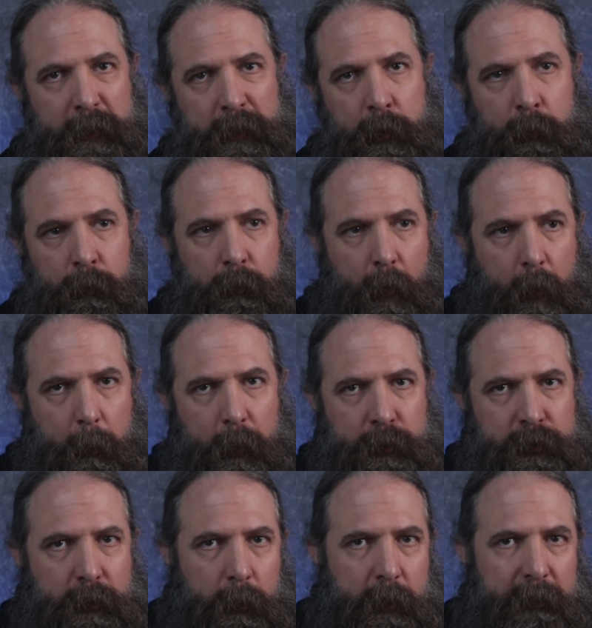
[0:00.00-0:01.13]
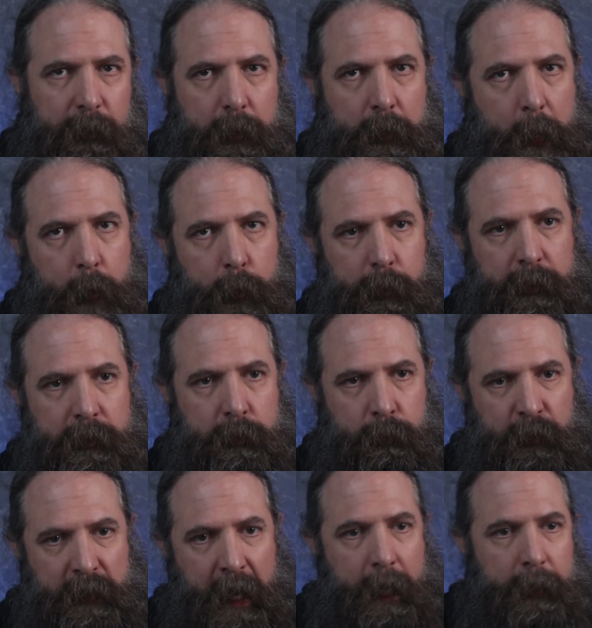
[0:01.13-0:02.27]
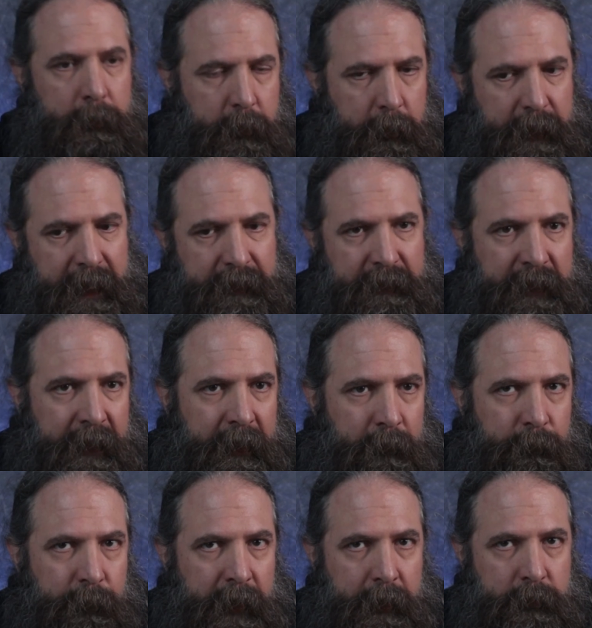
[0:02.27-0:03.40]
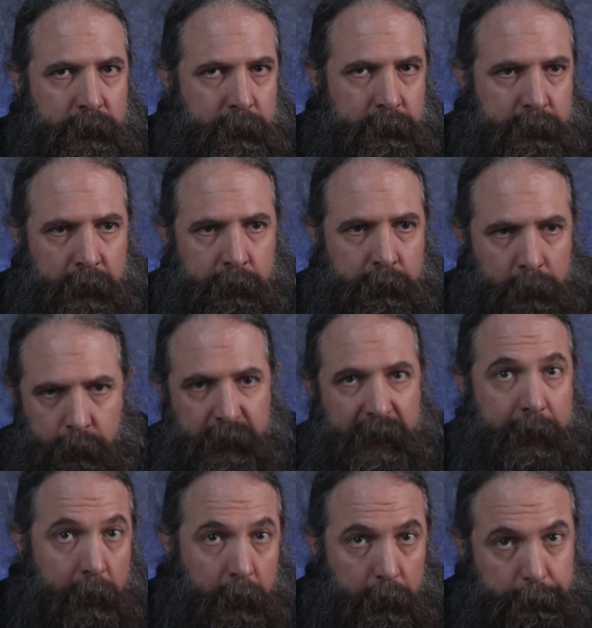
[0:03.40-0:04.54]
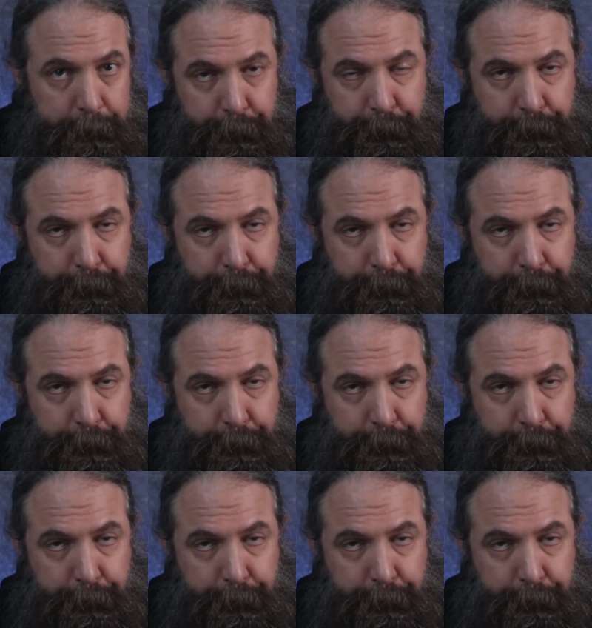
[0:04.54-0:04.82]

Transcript: and you almost don't even know that you've gotten to that second phase until you're there.